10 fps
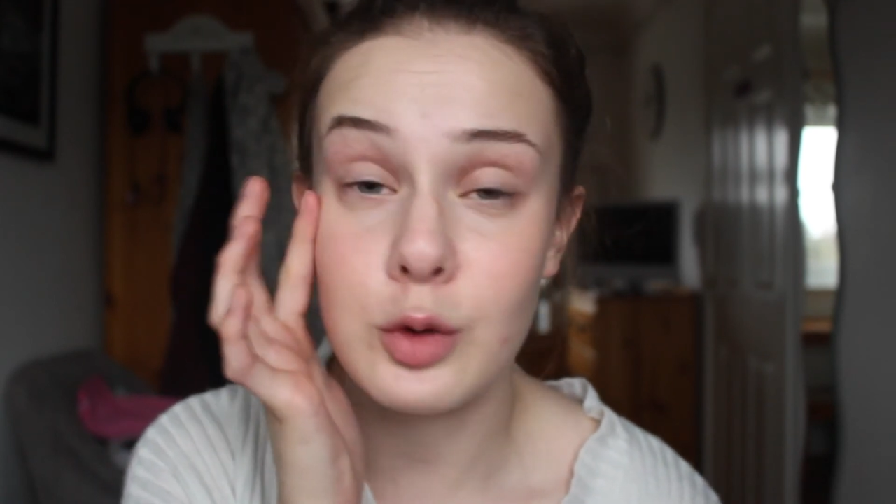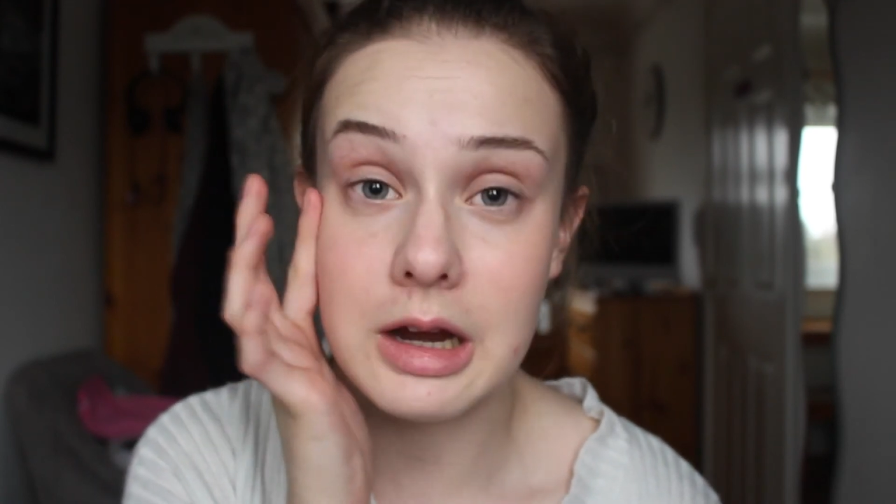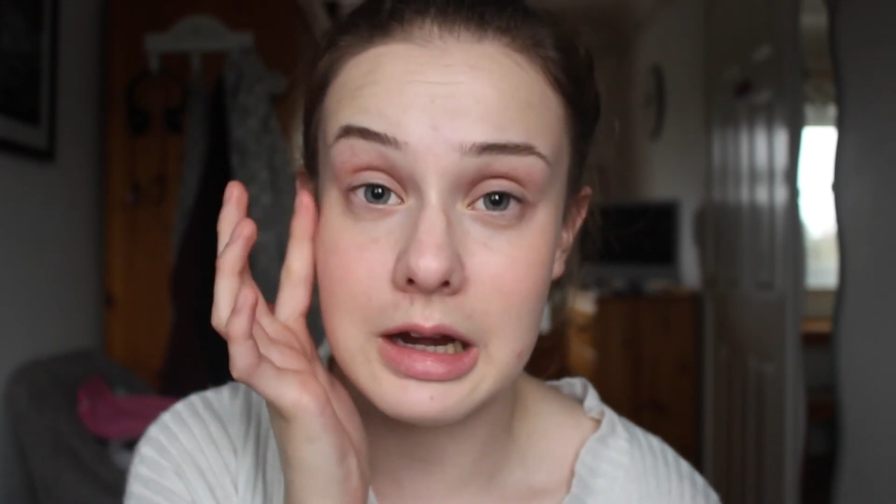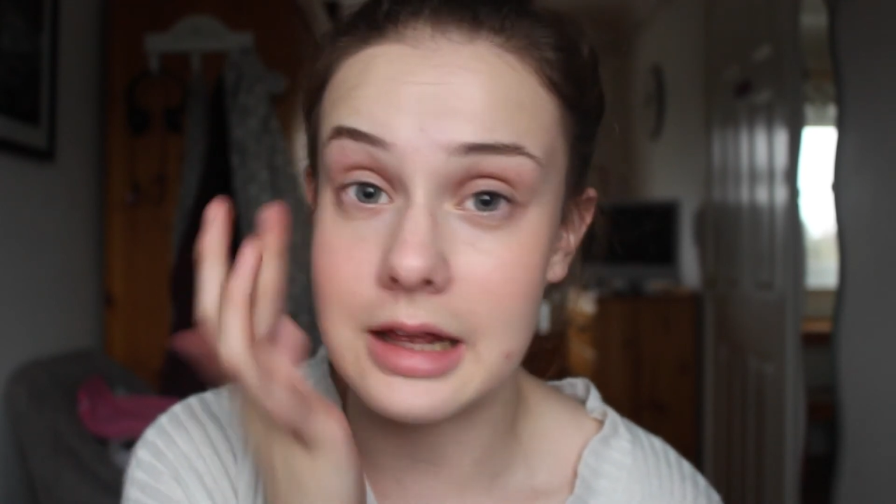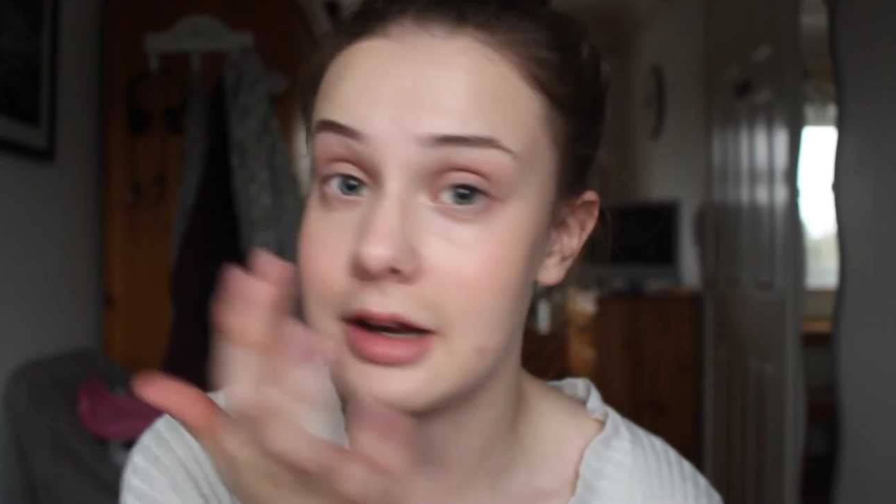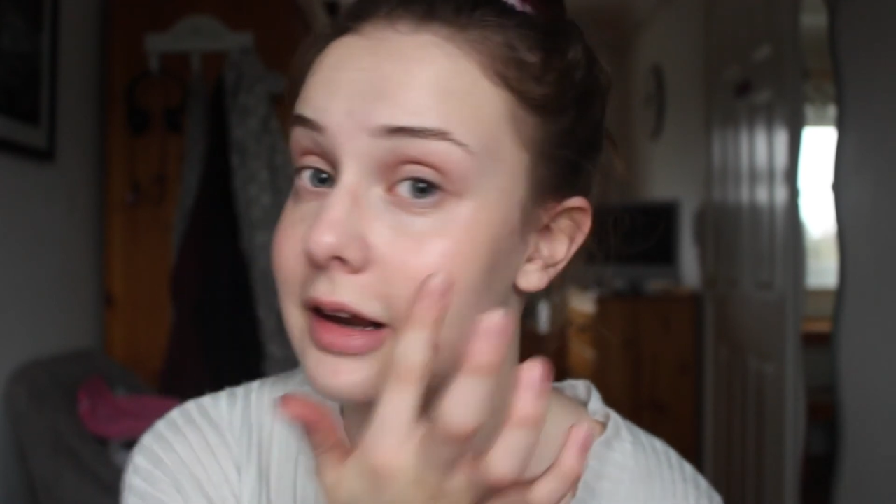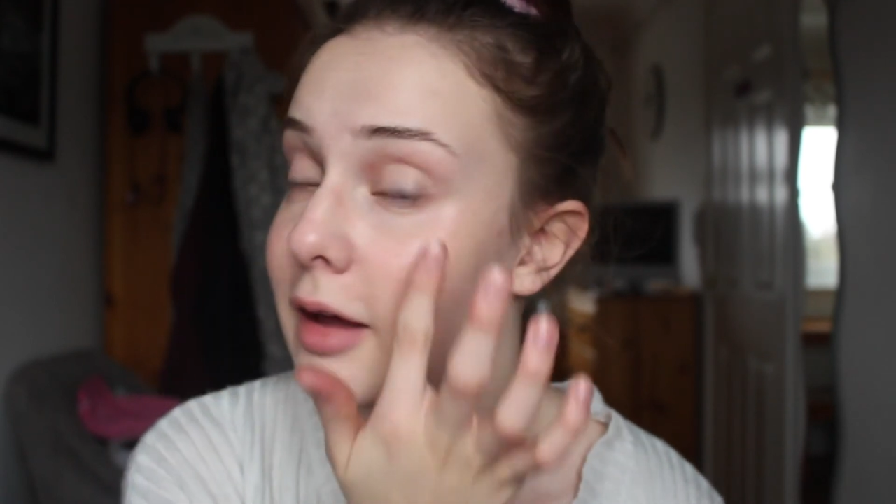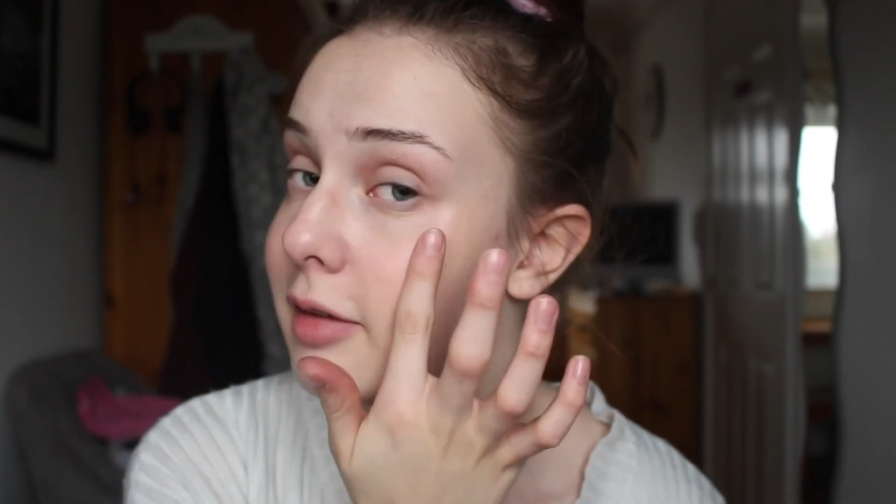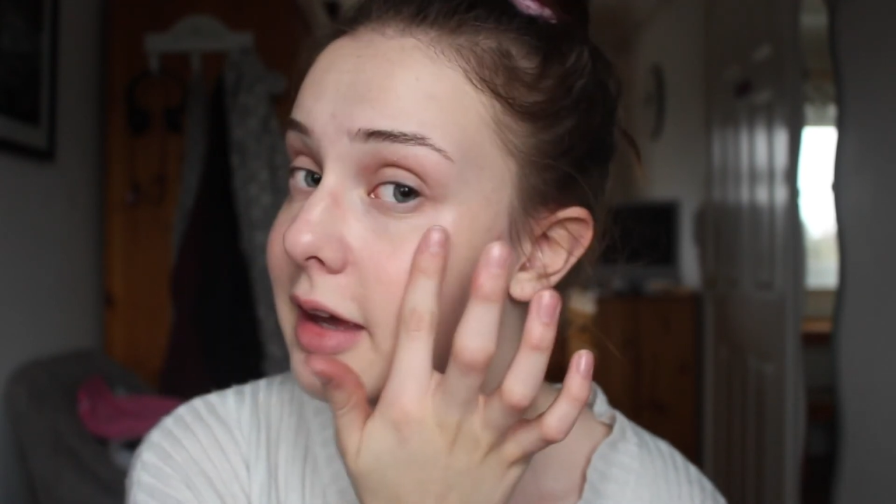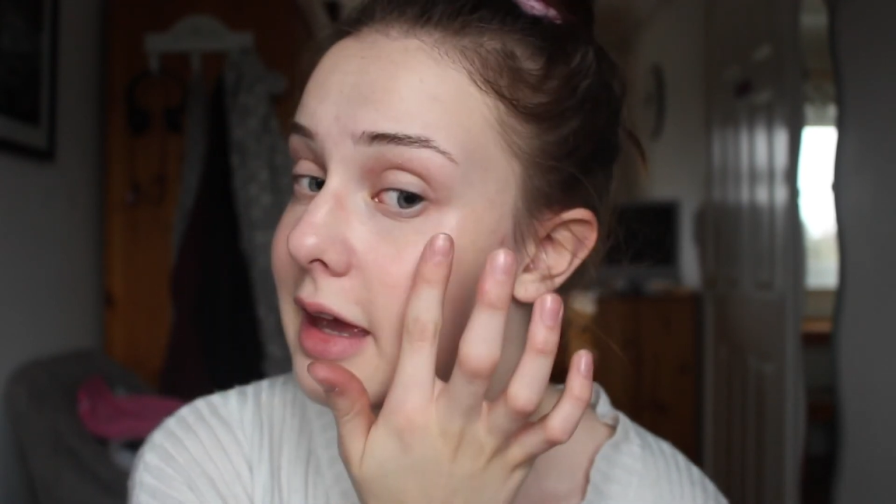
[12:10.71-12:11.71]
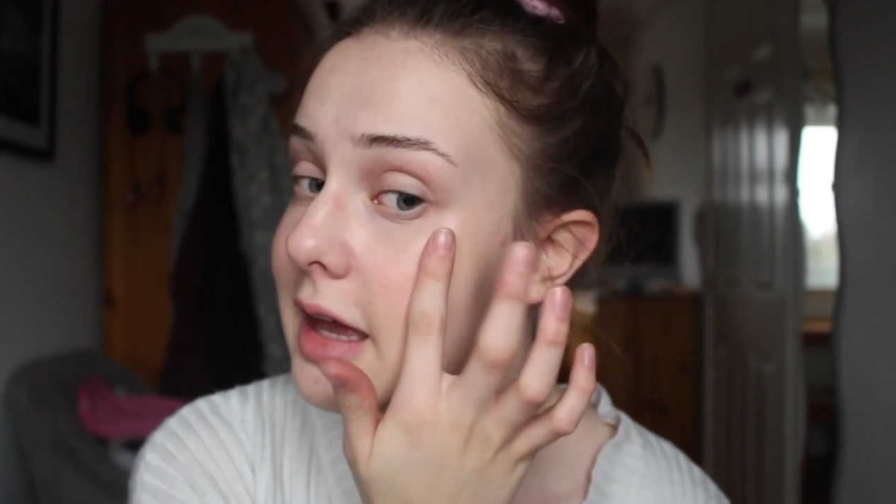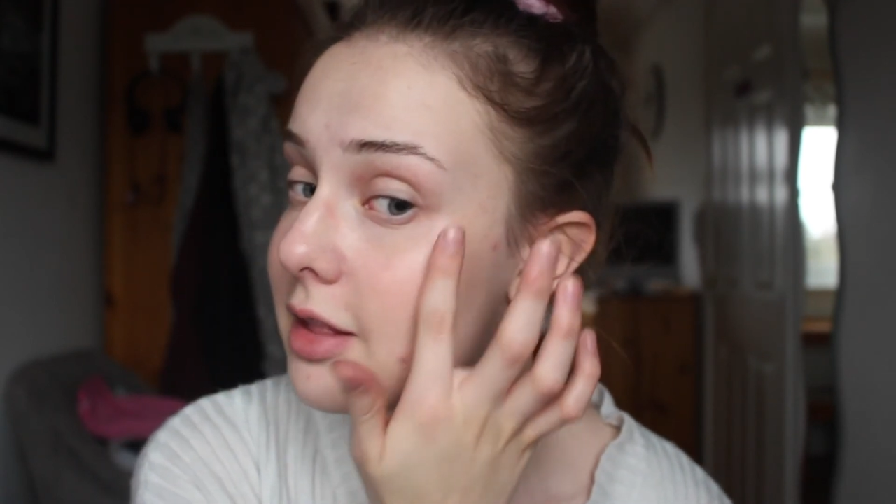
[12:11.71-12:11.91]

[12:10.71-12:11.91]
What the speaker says: really loving it.